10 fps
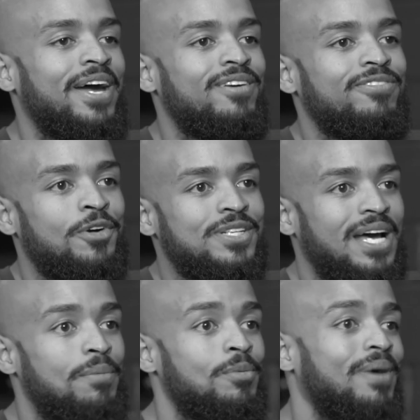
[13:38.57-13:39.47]
And for
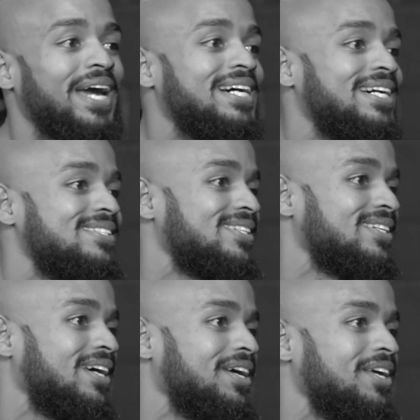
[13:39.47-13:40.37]
example, my
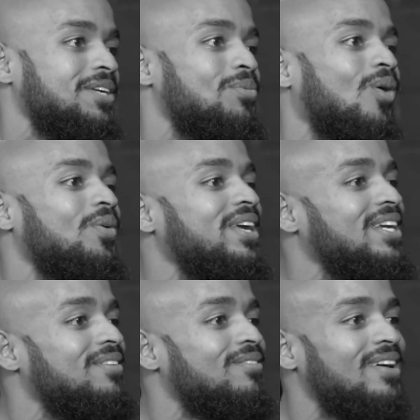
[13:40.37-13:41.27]
cousin, he won't
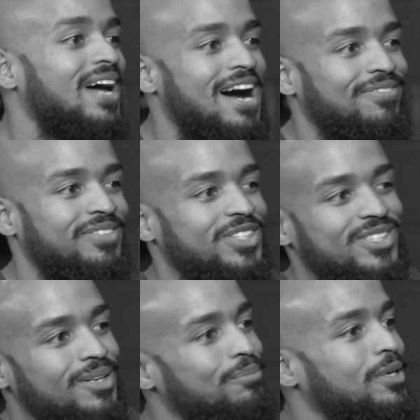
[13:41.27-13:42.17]
eat after
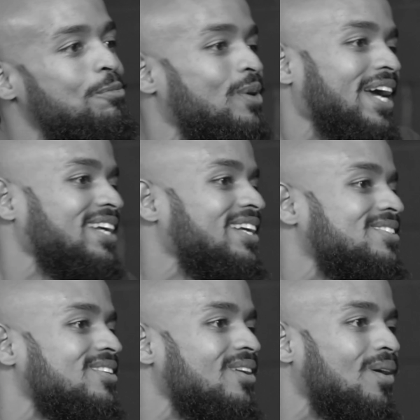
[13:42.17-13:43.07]
certain people that he
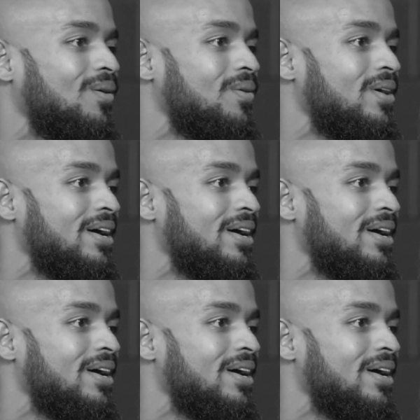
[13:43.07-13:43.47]
doesn't know.